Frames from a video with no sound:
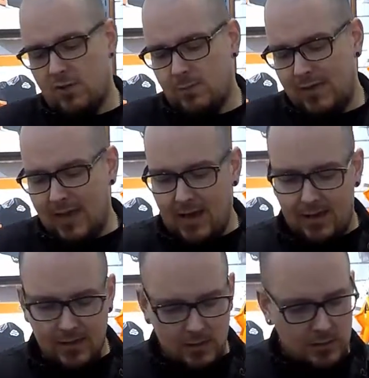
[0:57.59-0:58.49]
to be
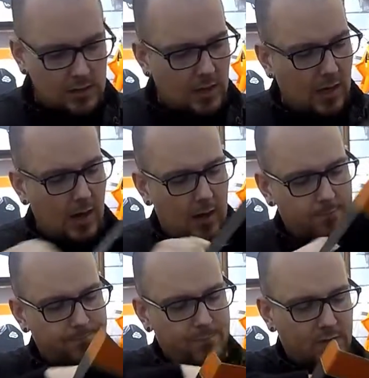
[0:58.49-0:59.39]
getting
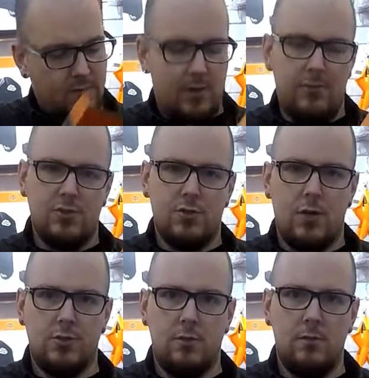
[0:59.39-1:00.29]
um, set of
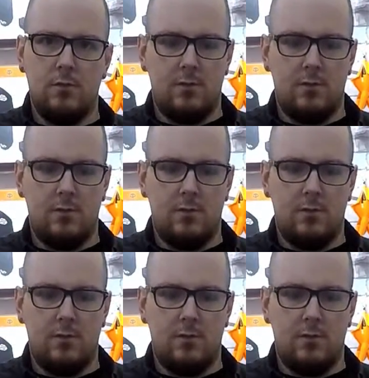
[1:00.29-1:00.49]
instructions because